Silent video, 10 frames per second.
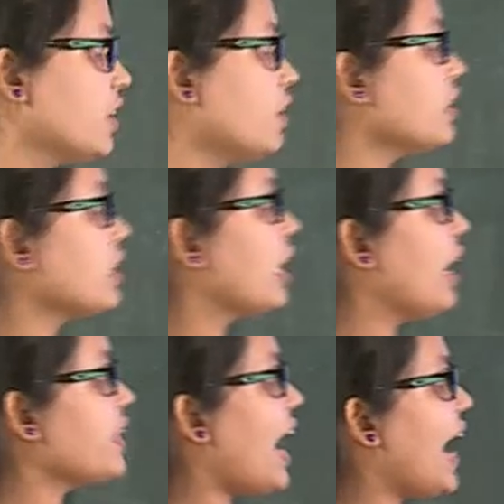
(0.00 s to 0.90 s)
here the
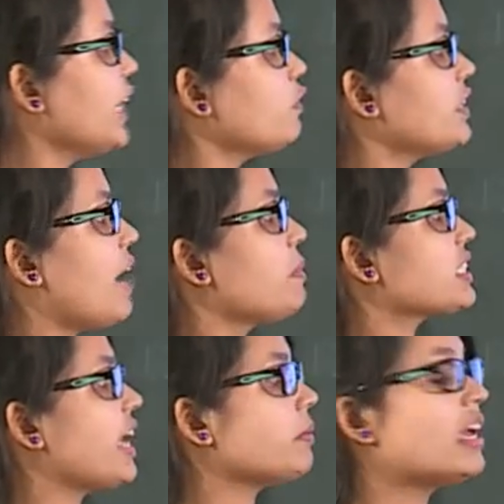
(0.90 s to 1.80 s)
height of the dam is
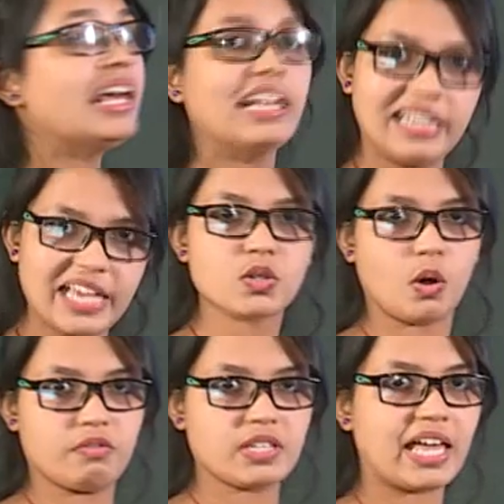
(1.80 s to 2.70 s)
kept less
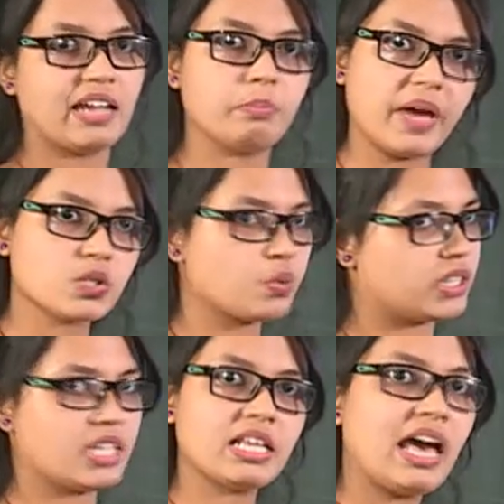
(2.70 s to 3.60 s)
always, and based with
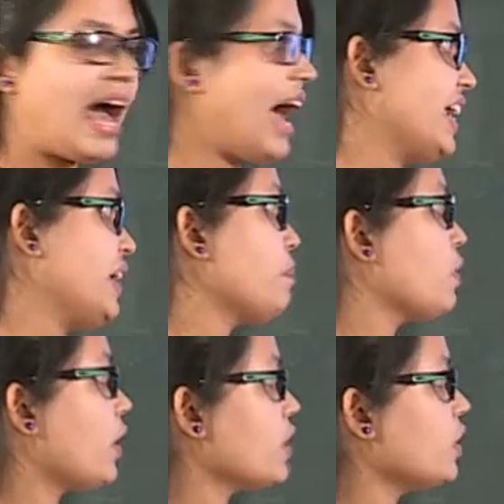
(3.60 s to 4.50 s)
this high.
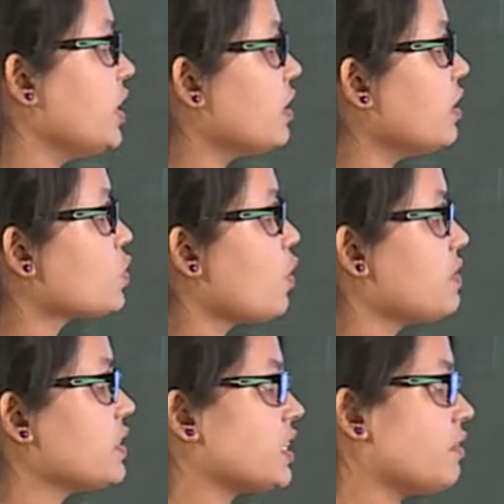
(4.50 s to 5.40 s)
Okay, so here the
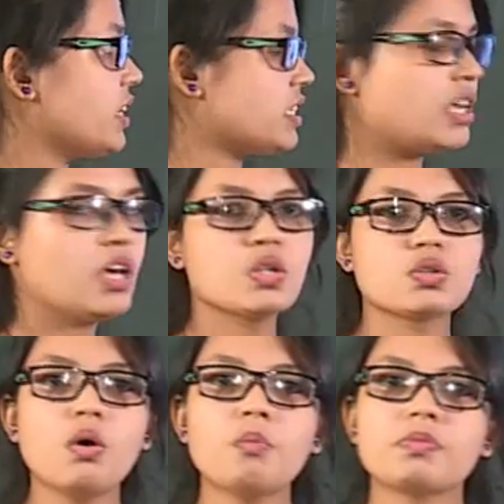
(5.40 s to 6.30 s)
storage reservoir is.
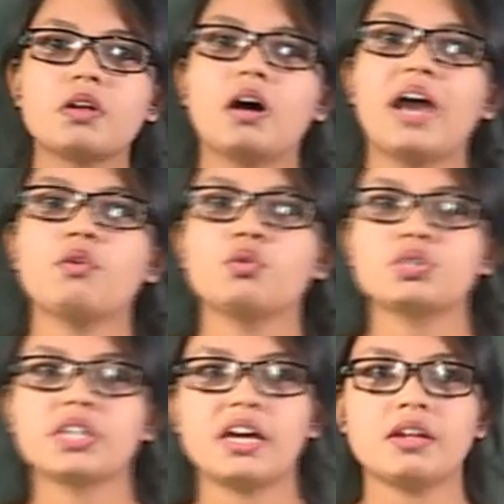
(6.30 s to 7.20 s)
So I want to
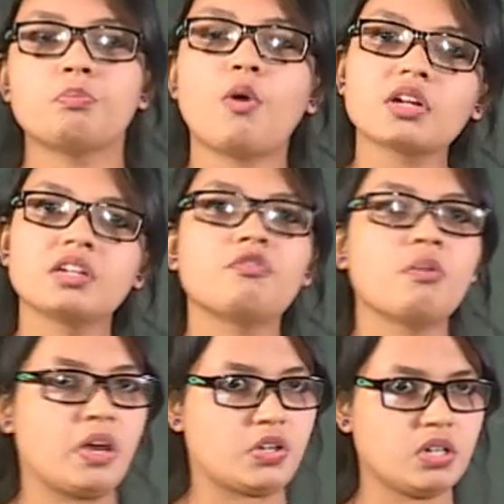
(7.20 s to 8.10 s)
share important
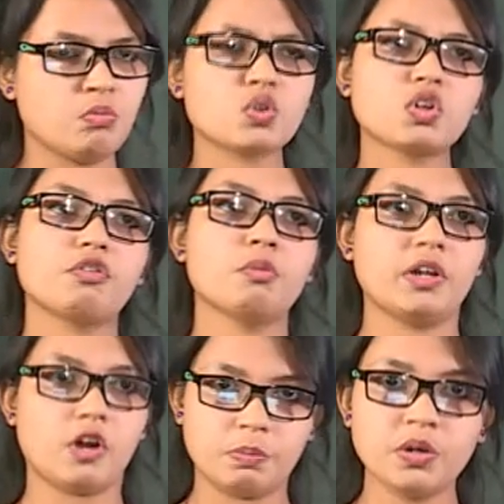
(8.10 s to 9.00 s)
information most of you may
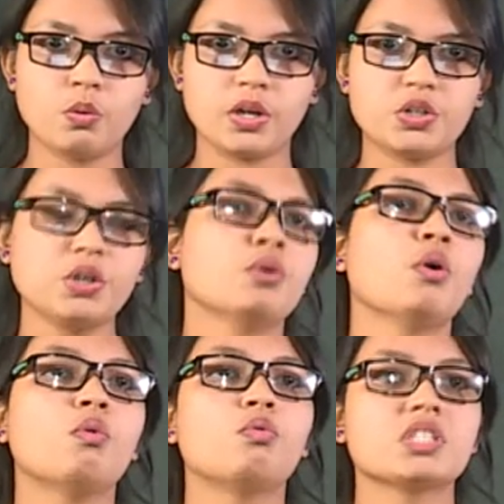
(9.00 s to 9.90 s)
not be knowing. Do you know
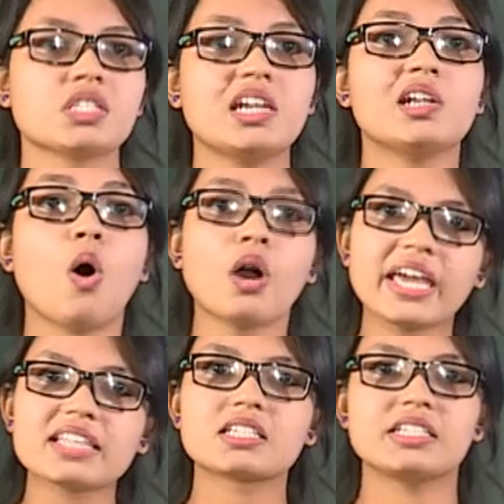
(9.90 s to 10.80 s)
which is the
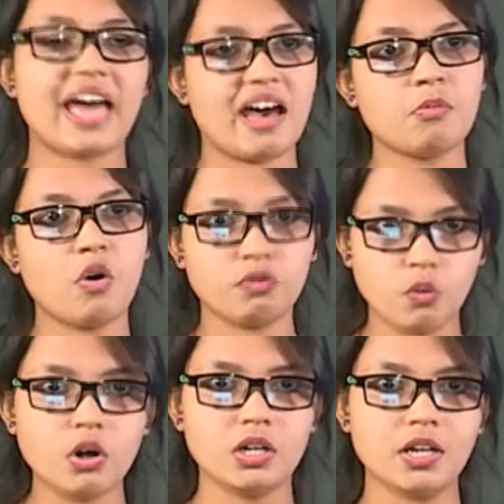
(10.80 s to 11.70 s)
longest dam of
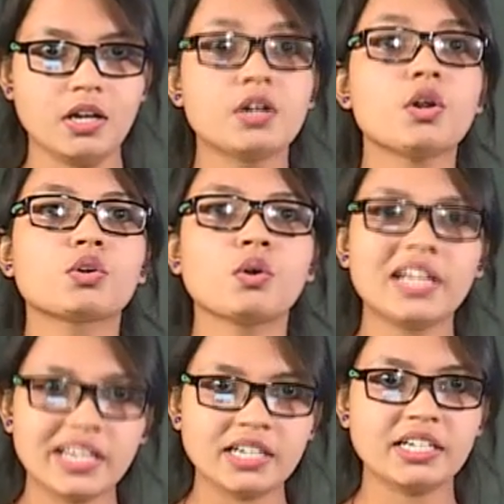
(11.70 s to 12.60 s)
world? Not
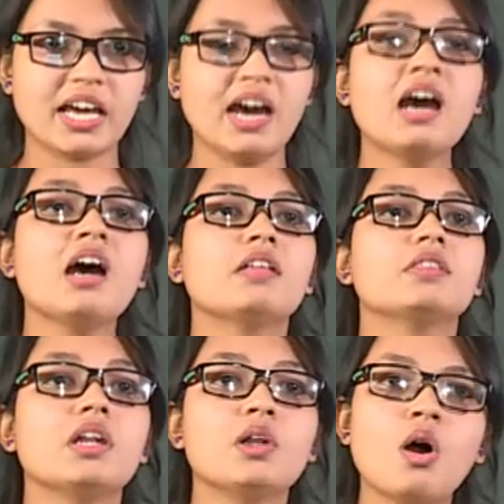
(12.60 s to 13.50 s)
only in India,
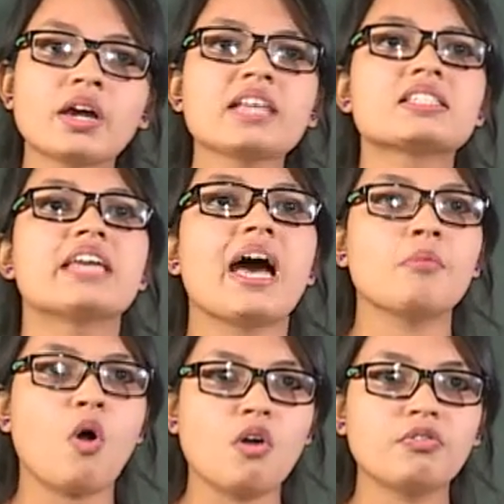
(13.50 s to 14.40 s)
the longest dam
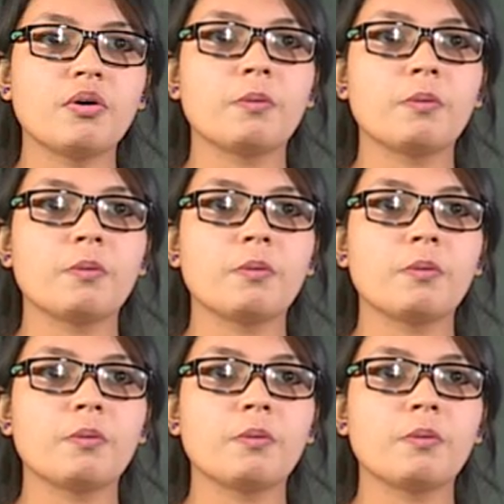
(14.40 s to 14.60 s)
of